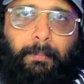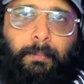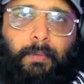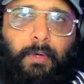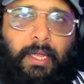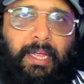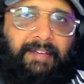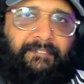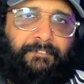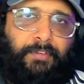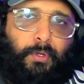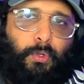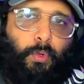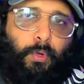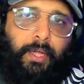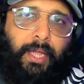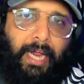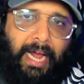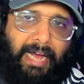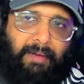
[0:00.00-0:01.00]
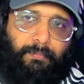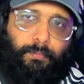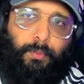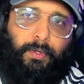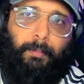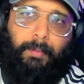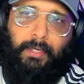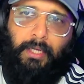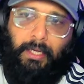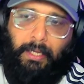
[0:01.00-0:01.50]
If you look at, I will
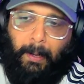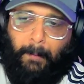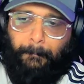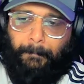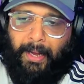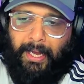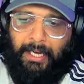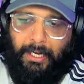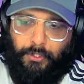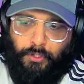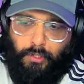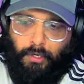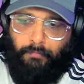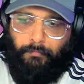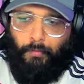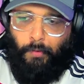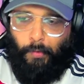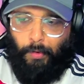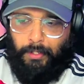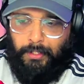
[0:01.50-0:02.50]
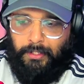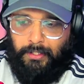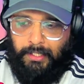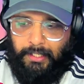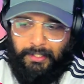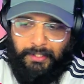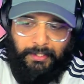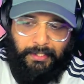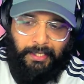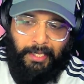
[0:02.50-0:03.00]
make a compilation of all
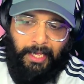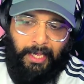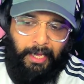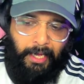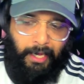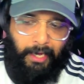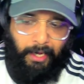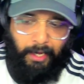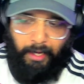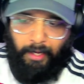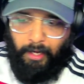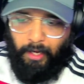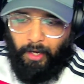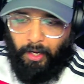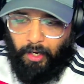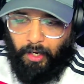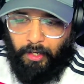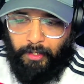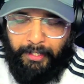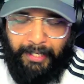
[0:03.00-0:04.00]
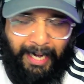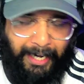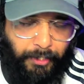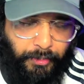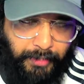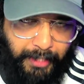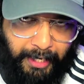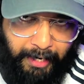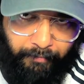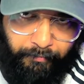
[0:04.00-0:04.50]
these reactions
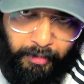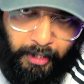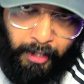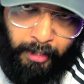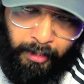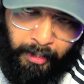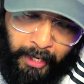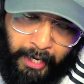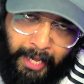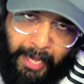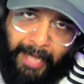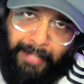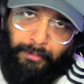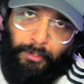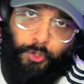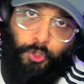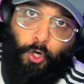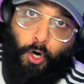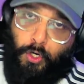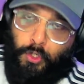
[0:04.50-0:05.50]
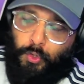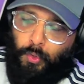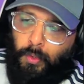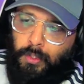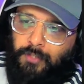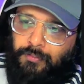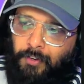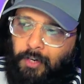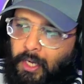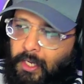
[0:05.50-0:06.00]
that I've done and the short zones
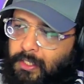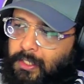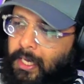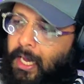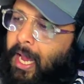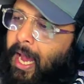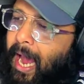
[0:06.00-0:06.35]
for us,